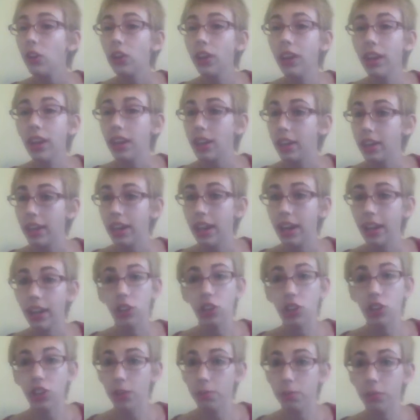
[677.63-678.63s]
looking into getting
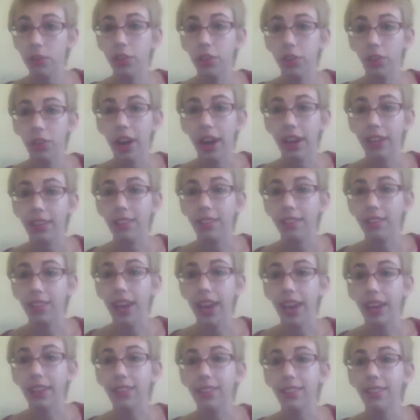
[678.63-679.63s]
it shipped to the United
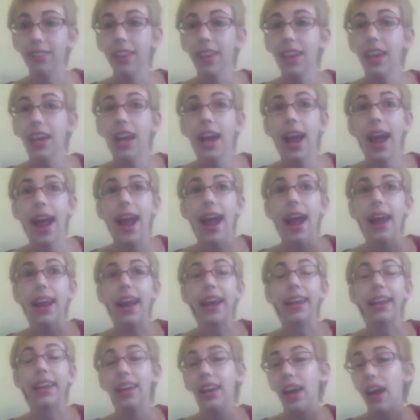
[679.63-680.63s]
States, and
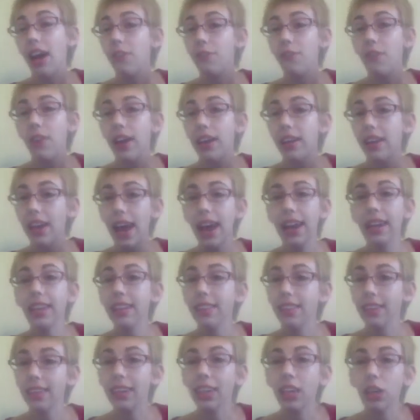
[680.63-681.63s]
I cannot find
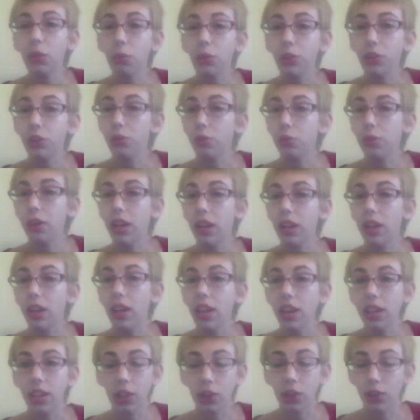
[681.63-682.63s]
anything equal to it
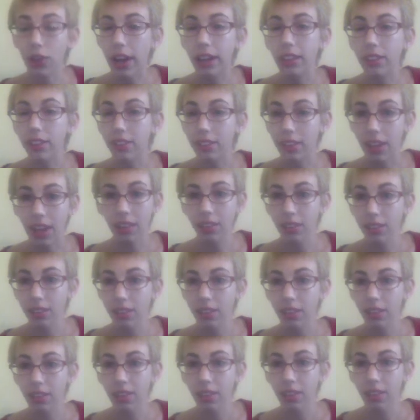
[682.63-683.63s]
in the United
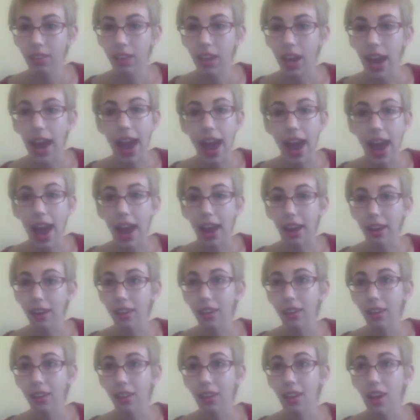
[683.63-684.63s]
States. And
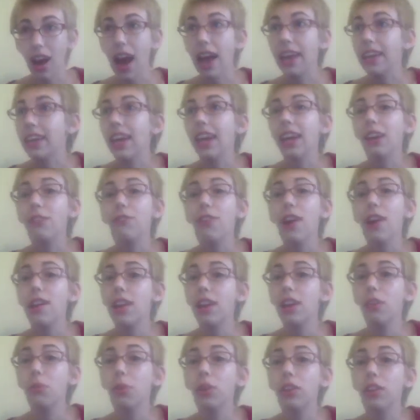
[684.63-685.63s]
I can't find
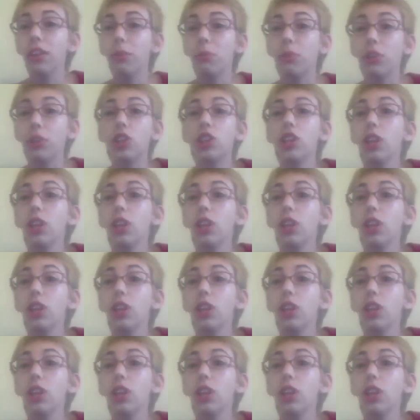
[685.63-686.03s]
anyone that would